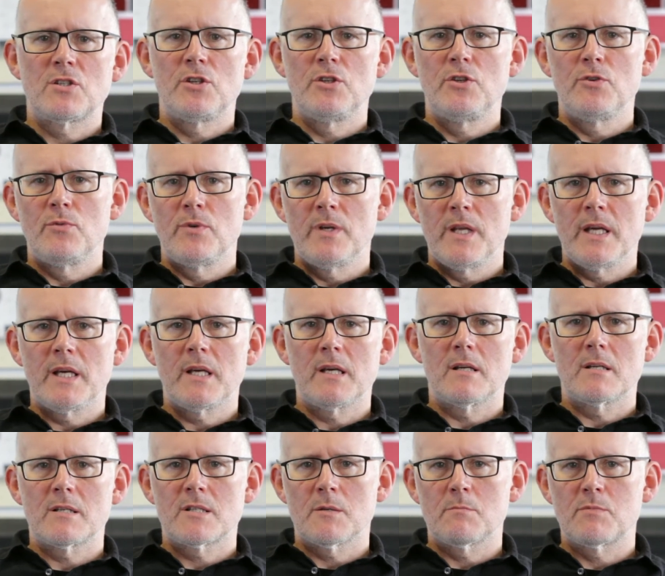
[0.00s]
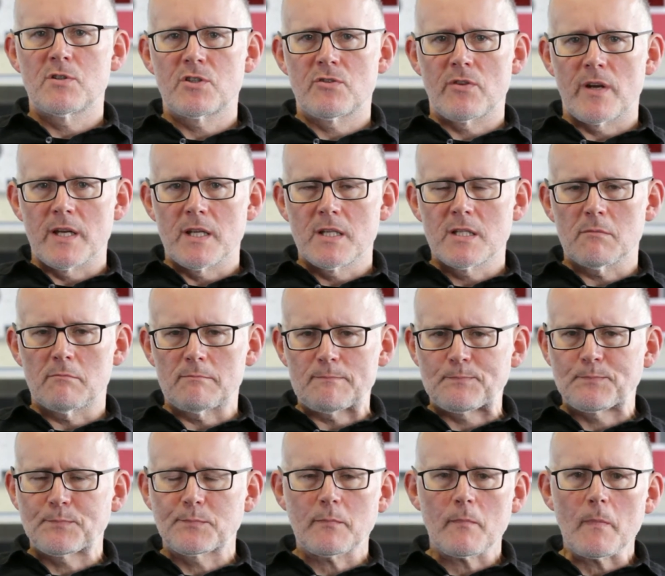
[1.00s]
a unique substrate,
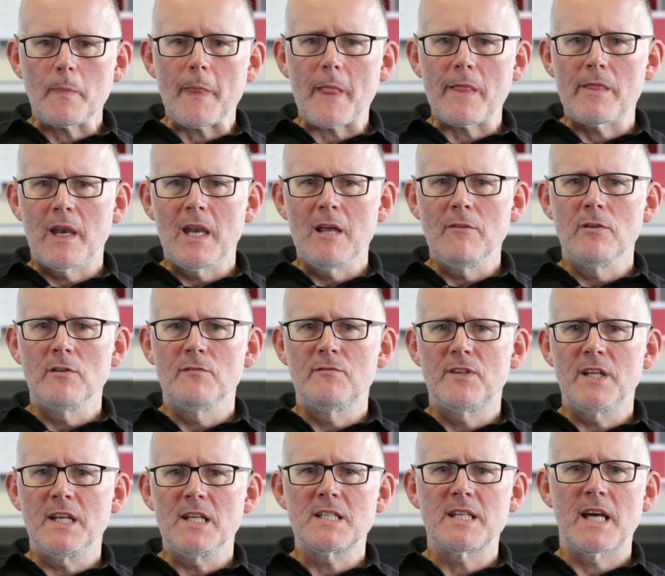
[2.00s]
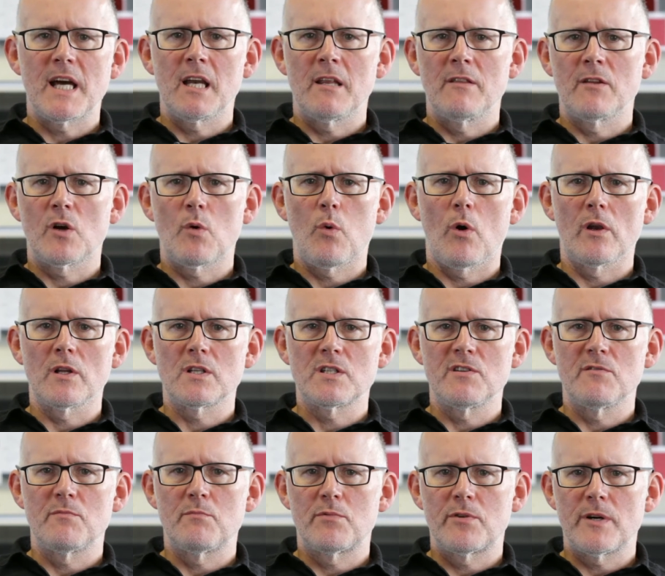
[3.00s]
the level of detail and the quality
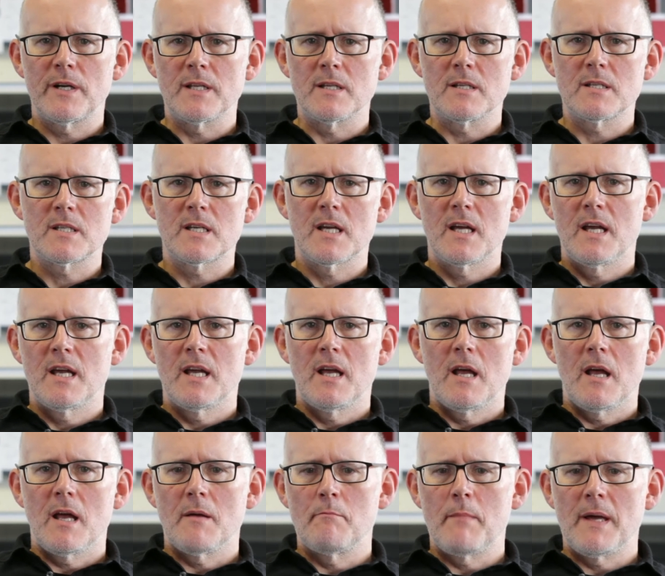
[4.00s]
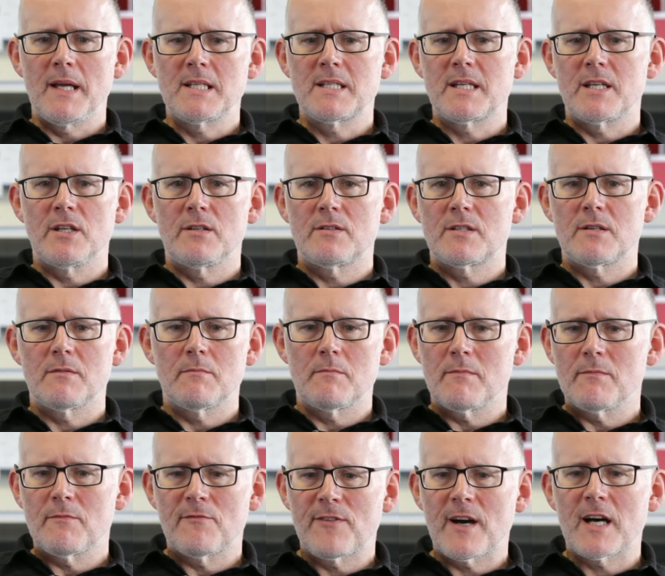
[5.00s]
of print makes it
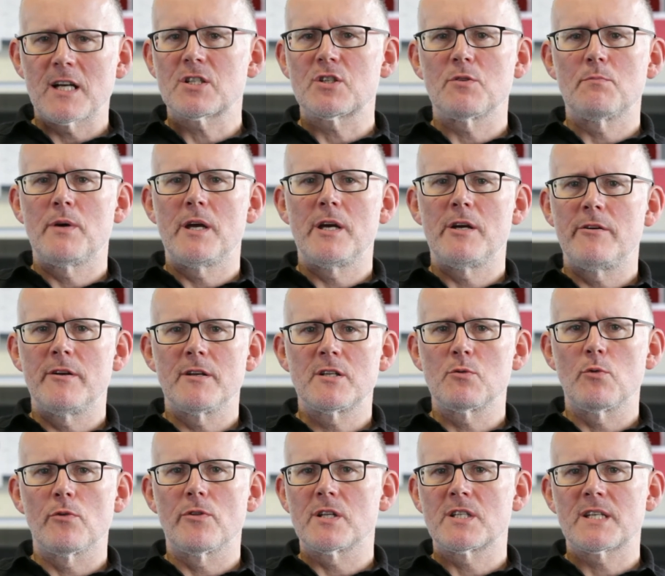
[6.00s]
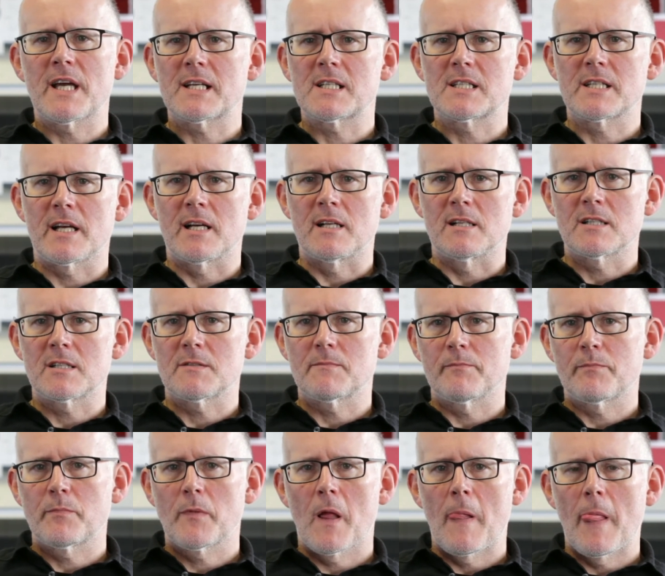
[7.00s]
far superior to other textiles.
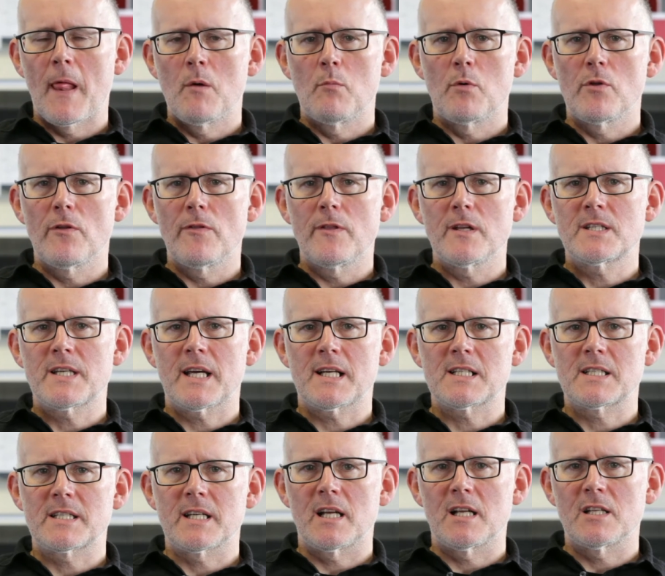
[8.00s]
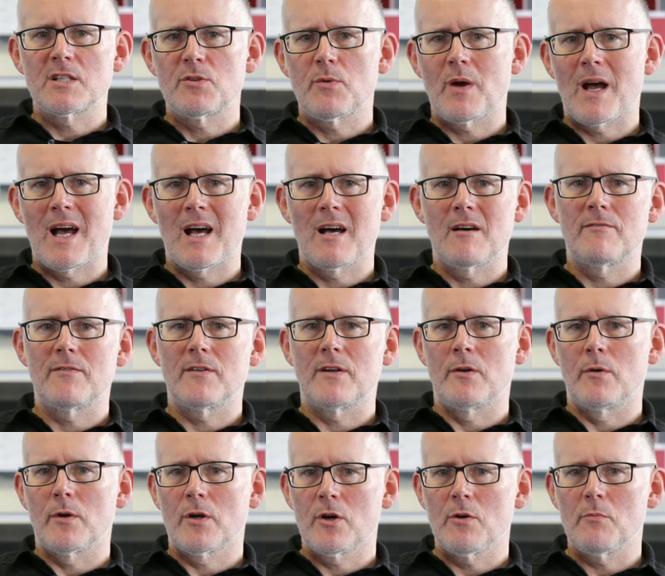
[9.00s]
With other textiles you have
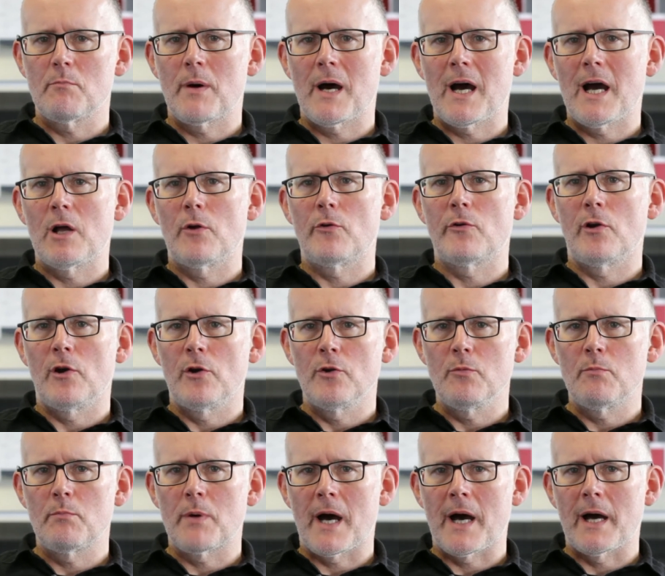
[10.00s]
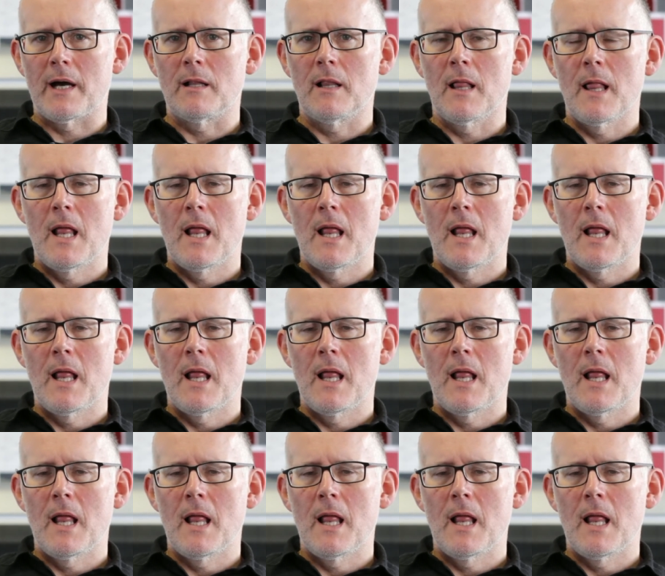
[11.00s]
a cut pile or a loop pile,